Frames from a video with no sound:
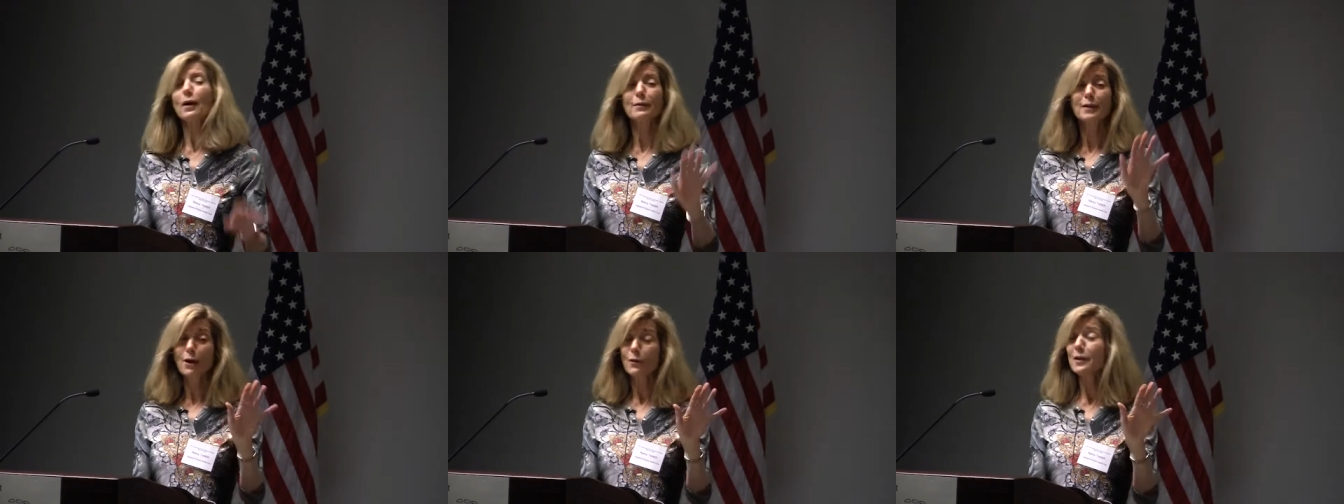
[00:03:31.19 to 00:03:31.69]
And
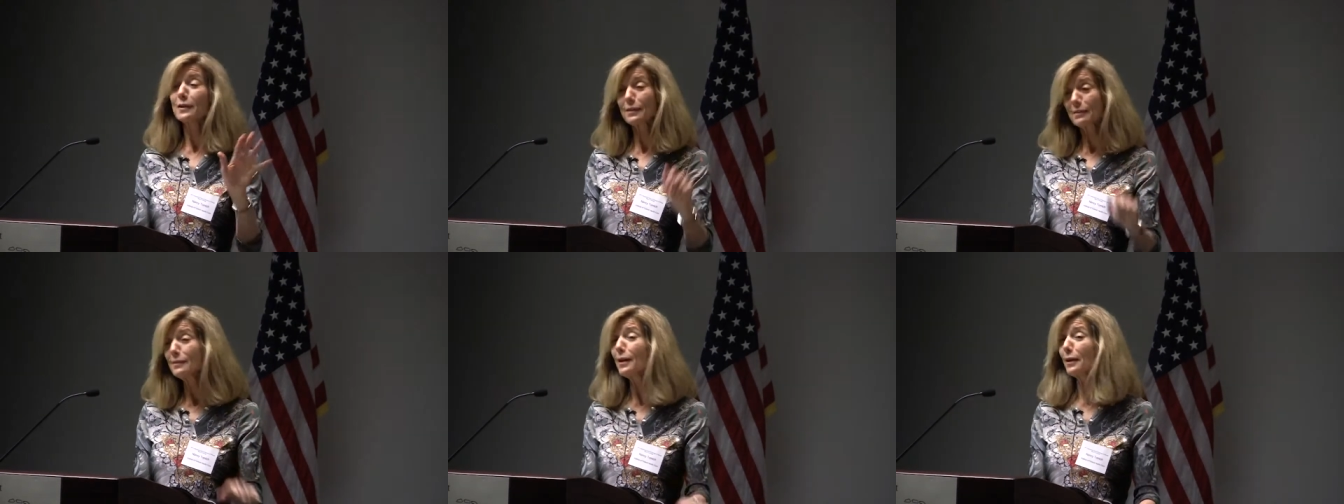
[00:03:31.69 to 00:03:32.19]
now he
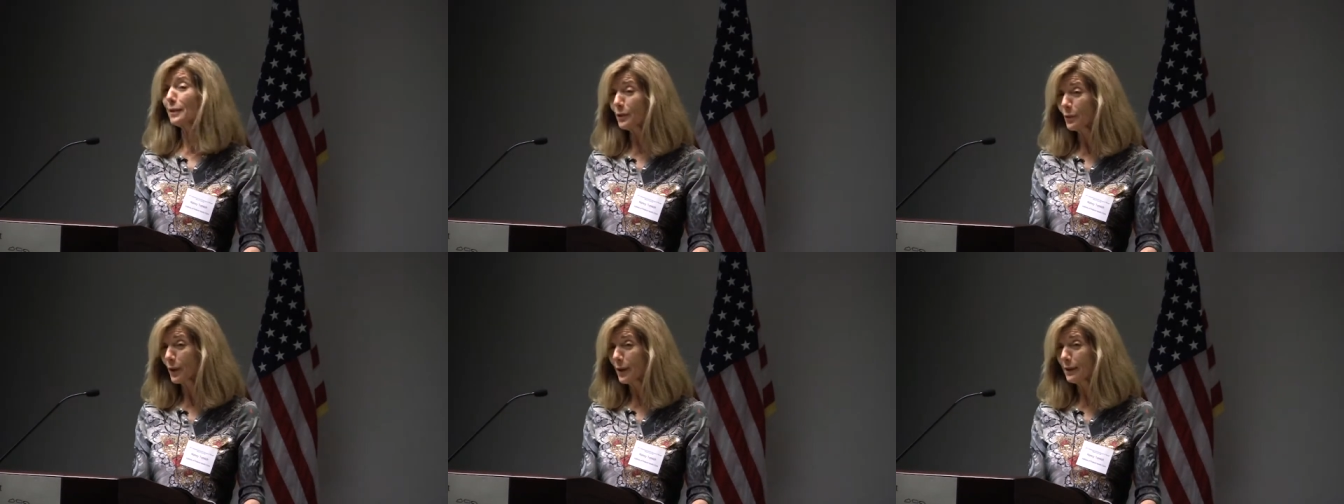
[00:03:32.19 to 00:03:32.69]
is
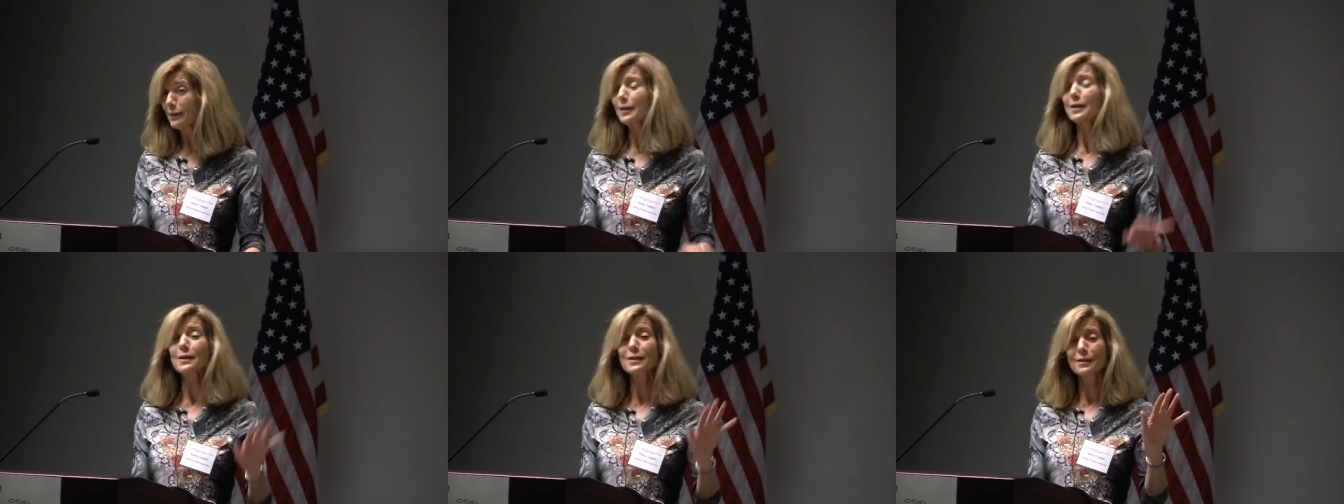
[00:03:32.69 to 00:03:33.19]
91.
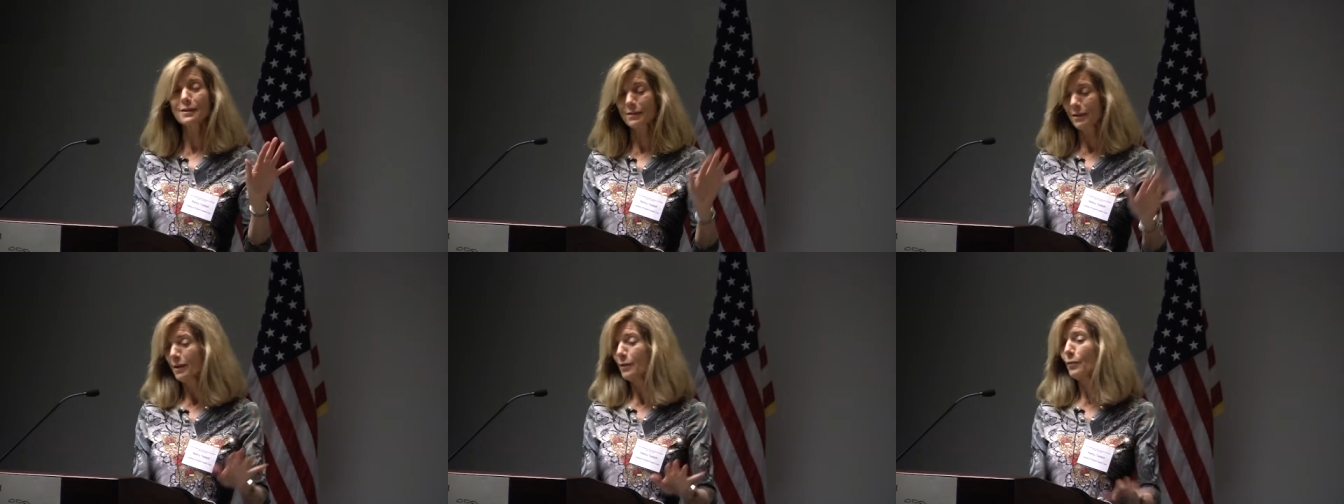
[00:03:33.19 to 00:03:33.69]
He's
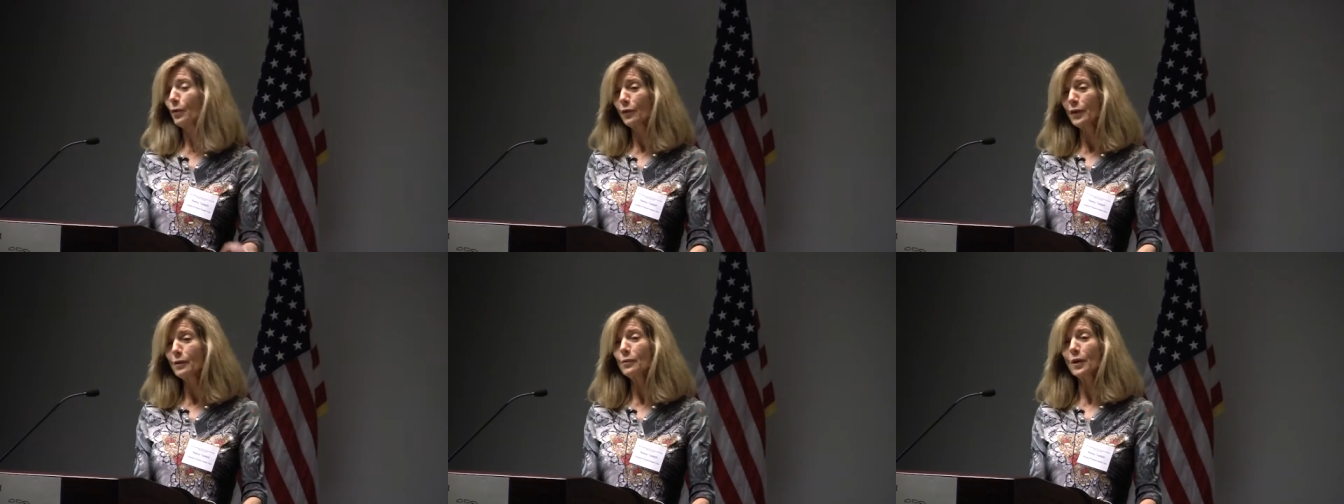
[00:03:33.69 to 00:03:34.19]

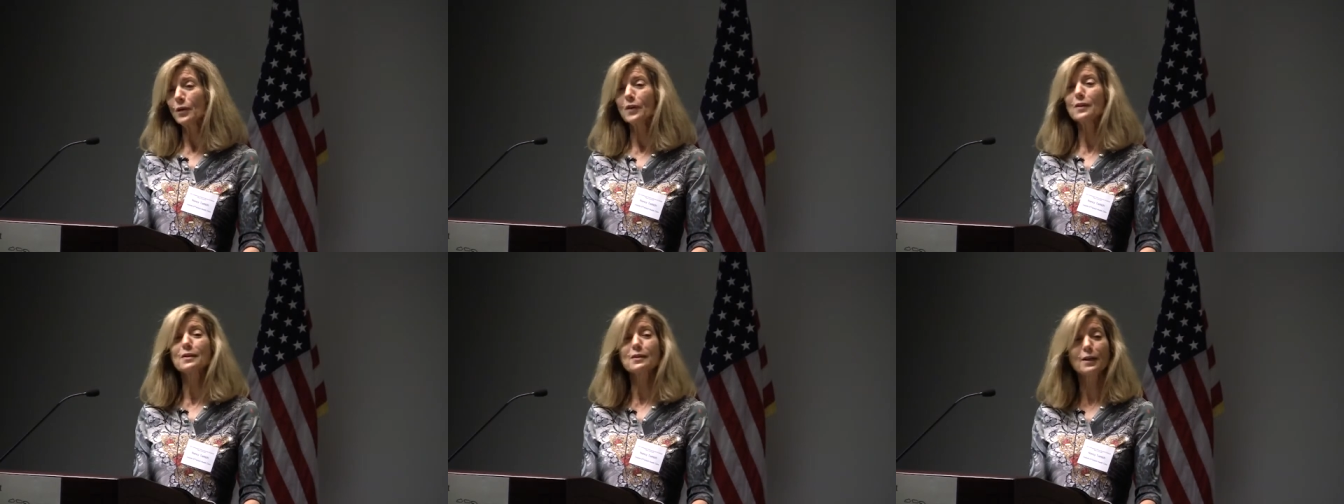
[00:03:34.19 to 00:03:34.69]
moving with
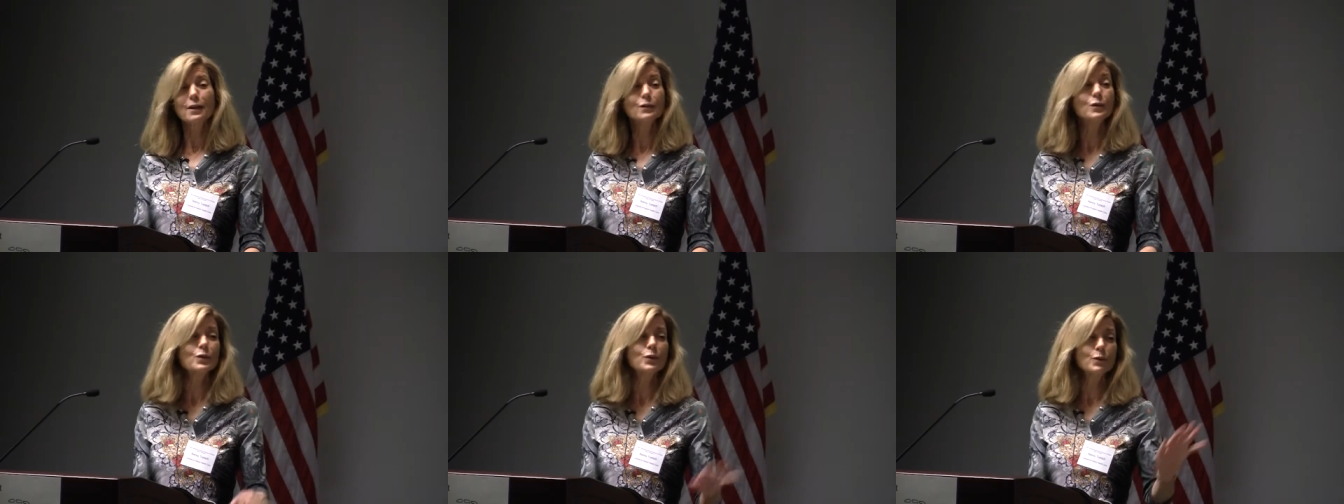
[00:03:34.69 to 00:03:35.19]
his son
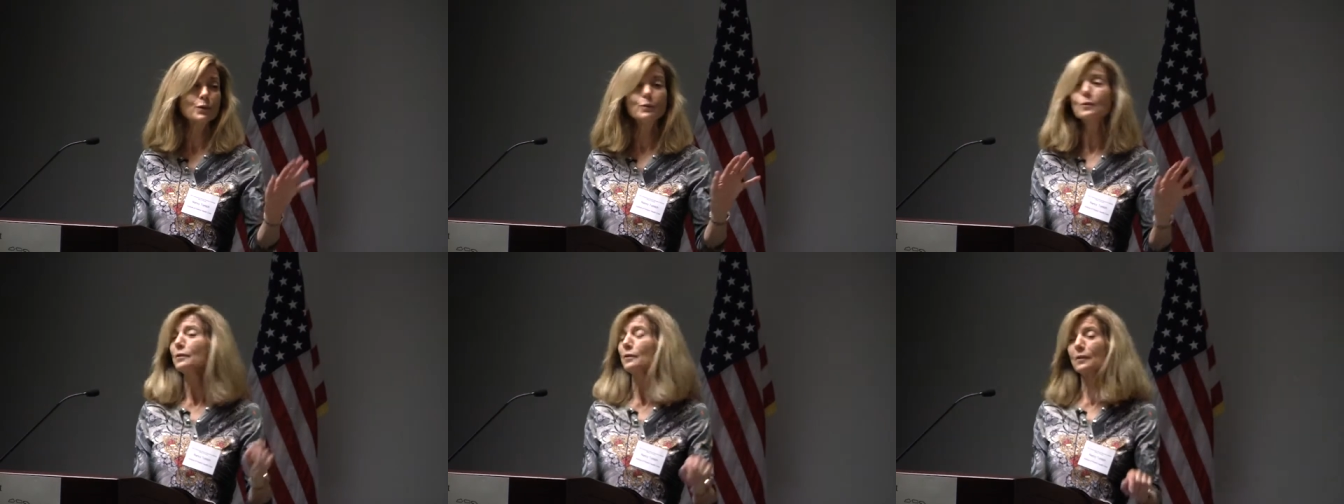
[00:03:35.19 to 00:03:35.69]
to
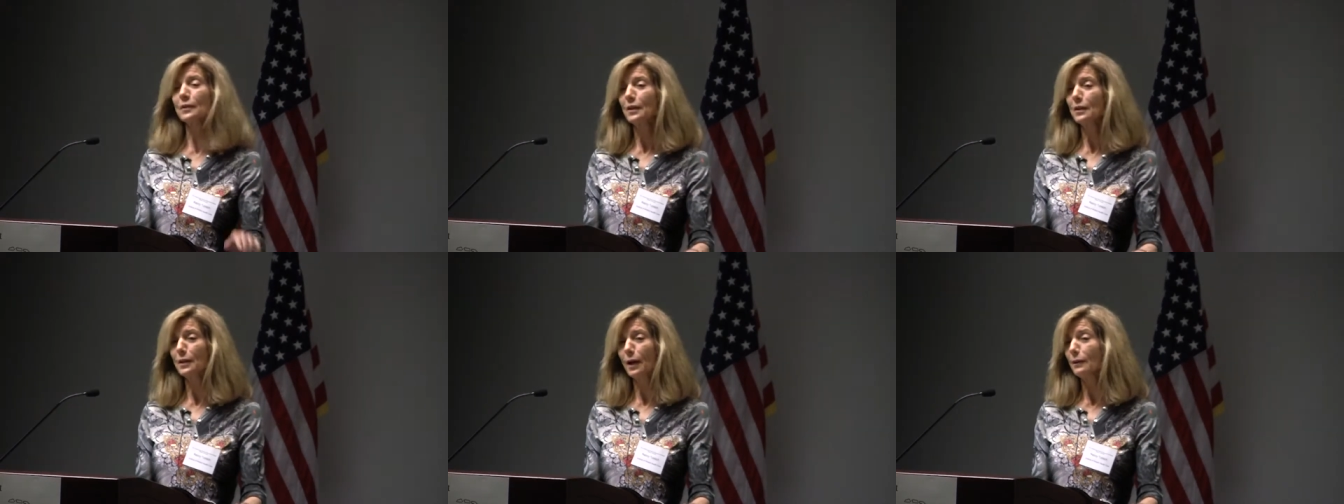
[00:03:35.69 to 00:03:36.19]

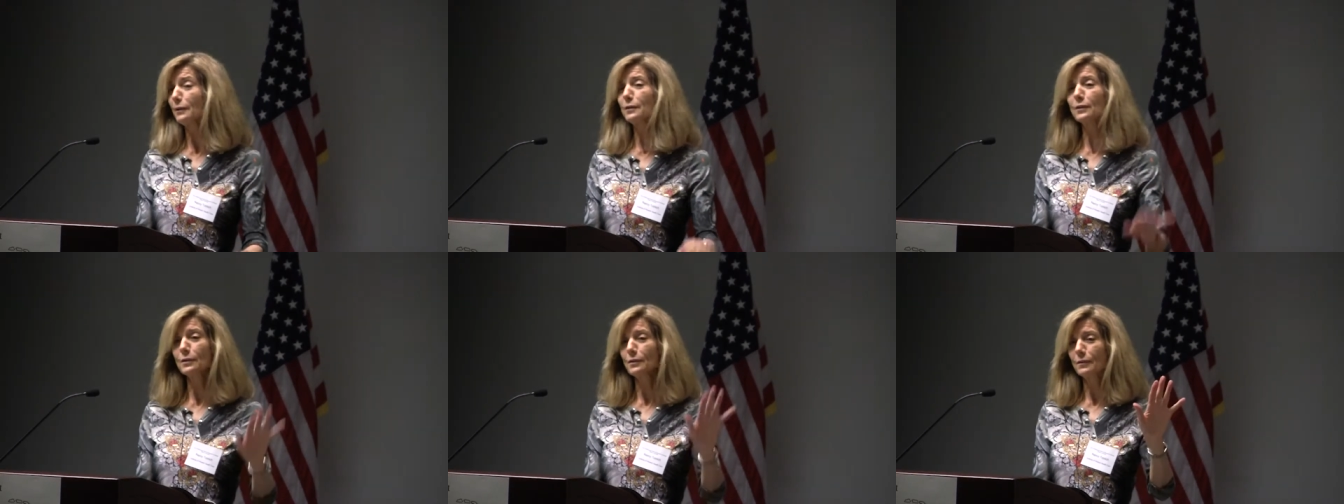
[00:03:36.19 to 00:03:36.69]
an island